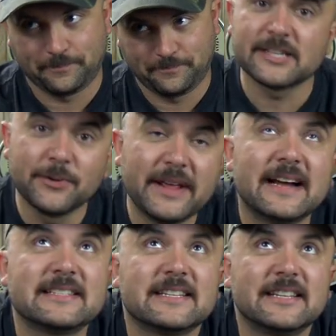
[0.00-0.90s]
so
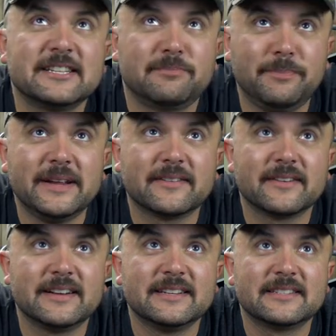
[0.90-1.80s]
yes this beer
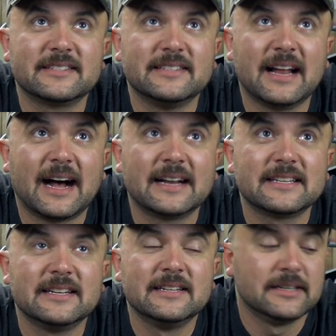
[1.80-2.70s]
is
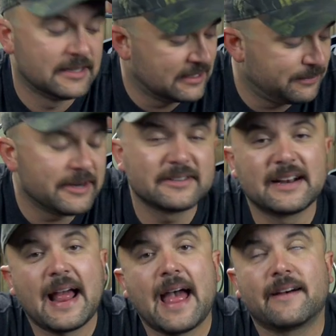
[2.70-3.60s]
not this beer
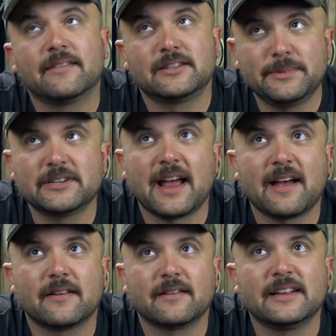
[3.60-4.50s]
isn't half this beer
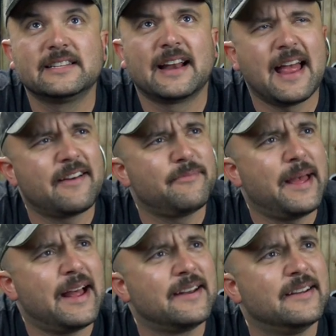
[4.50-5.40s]
ha- isn't half
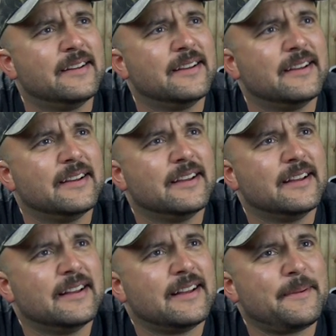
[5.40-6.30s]
bad
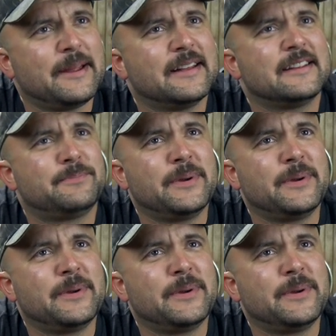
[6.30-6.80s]
I mean, this